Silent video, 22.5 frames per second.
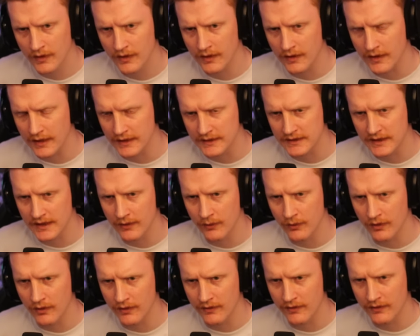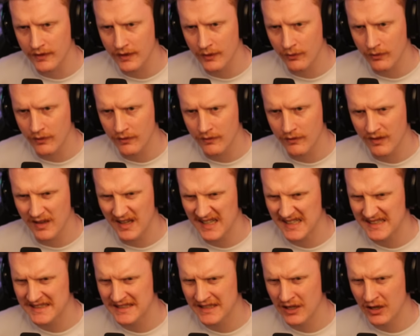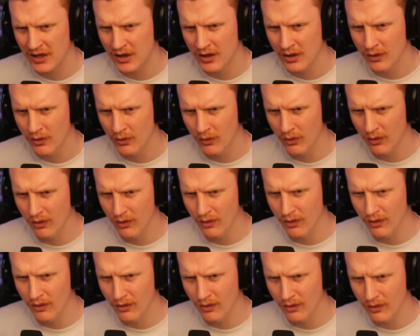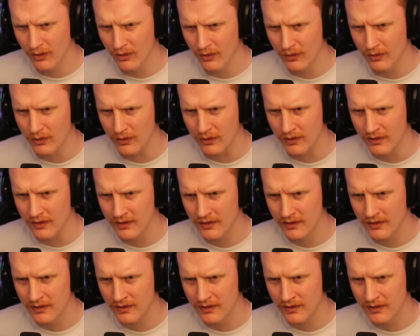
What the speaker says: Okay, so they were... Woo!